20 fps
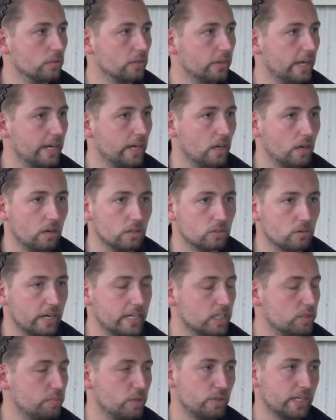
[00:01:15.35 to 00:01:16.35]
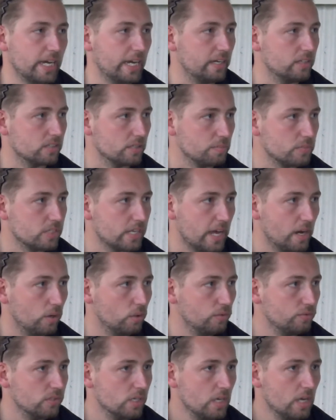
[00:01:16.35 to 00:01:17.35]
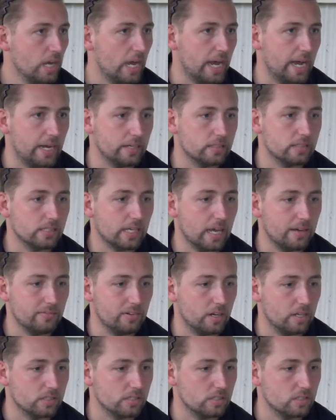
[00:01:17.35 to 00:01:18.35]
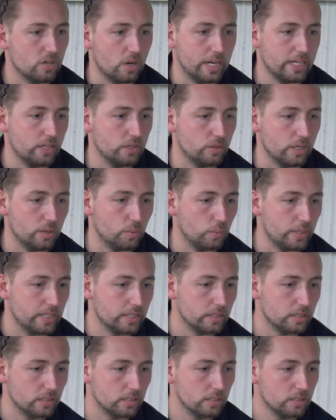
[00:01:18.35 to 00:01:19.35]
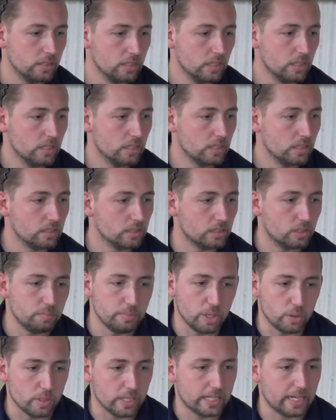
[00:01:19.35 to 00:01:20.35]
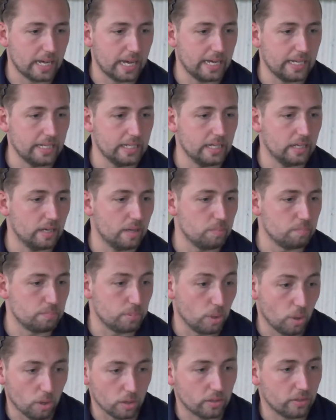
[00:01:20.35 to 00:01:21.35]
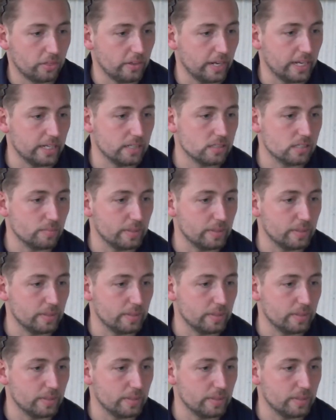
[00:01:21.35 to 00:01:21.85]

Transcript: They are great communicators themselves, and together as a tight unit we can communicate and block things.